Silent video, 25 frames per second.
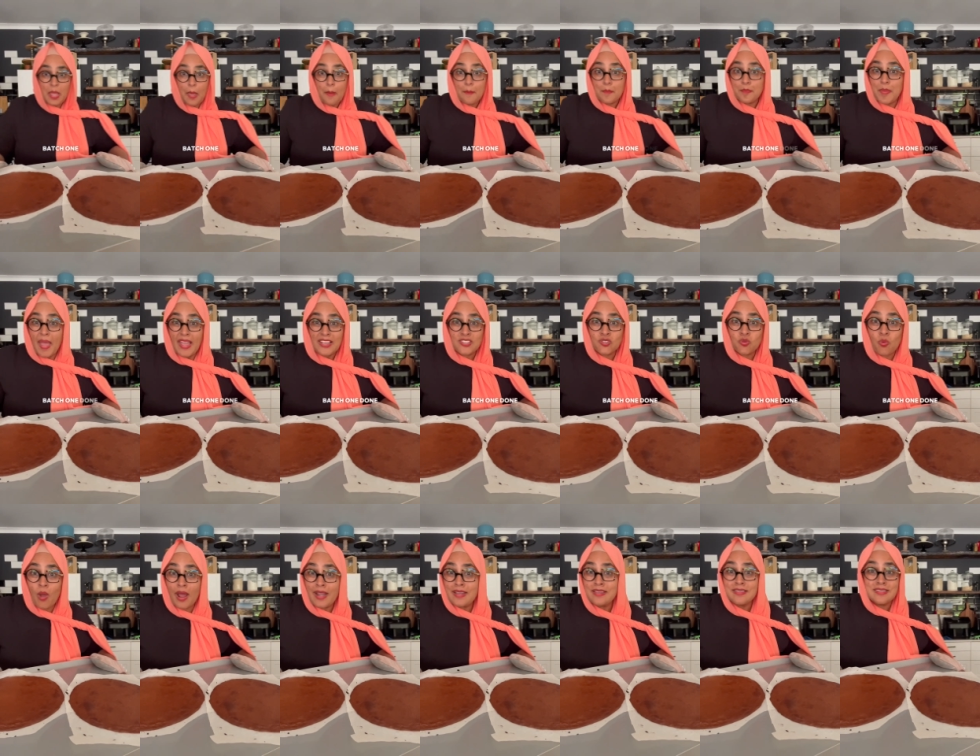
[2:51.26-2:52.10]
Batch
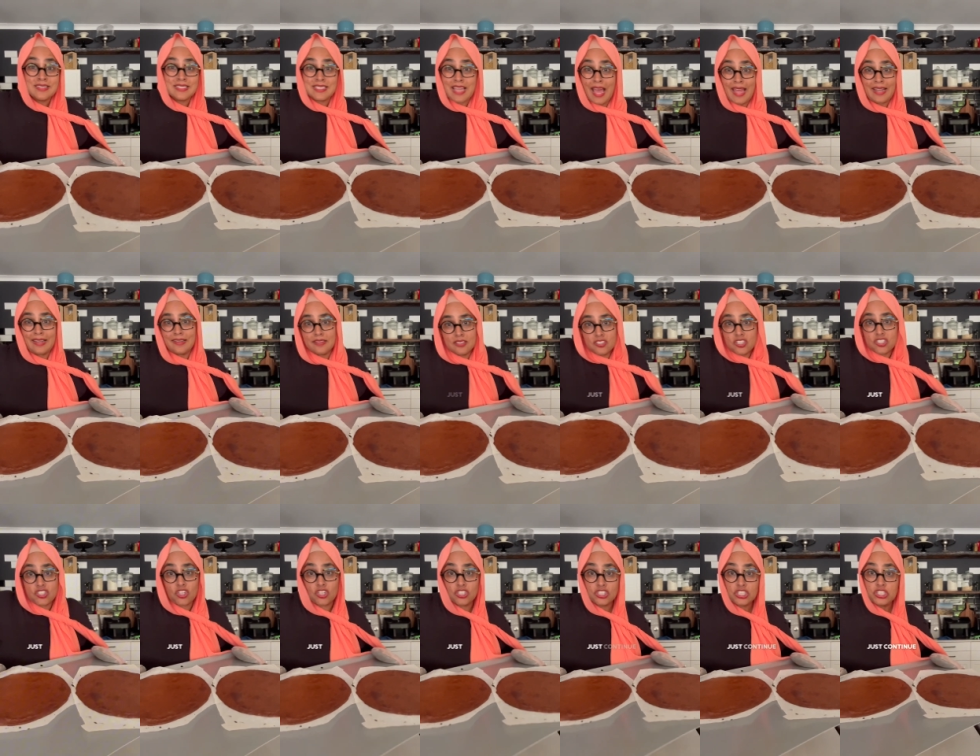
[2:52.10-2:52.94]
1 done.
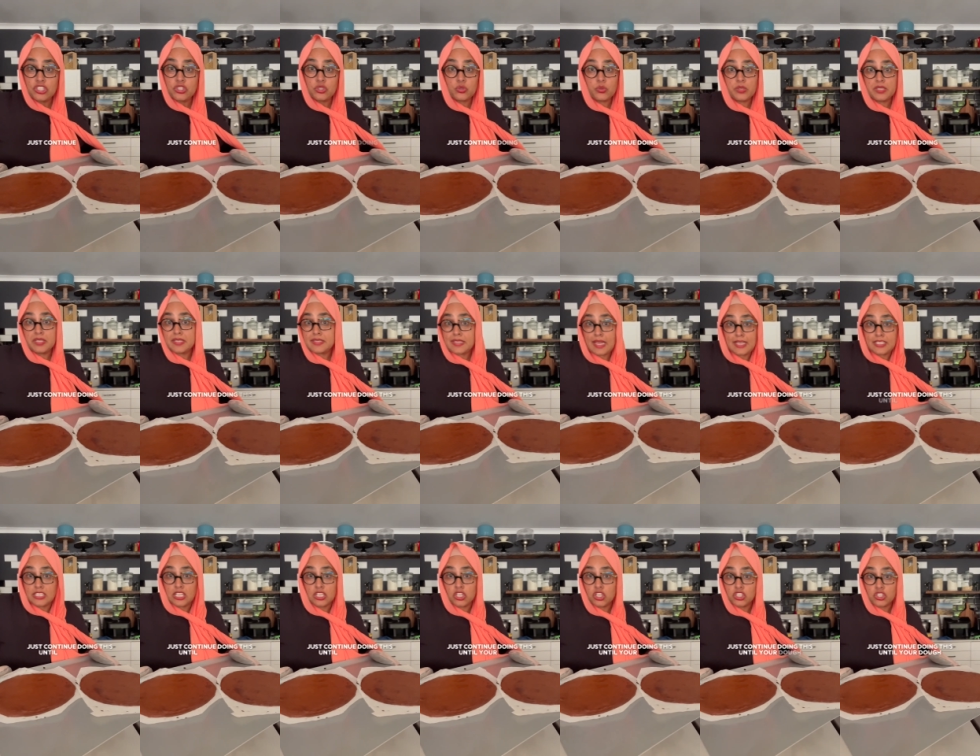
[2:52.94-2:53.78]
Just continue doing this
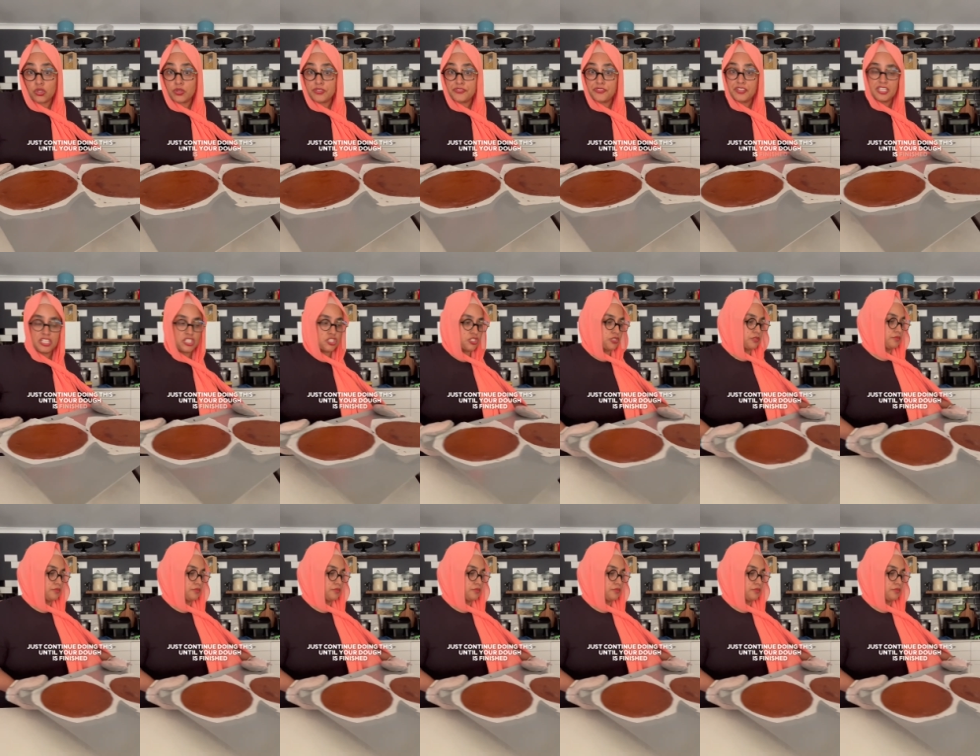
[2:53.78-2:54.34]
until your dough is finished.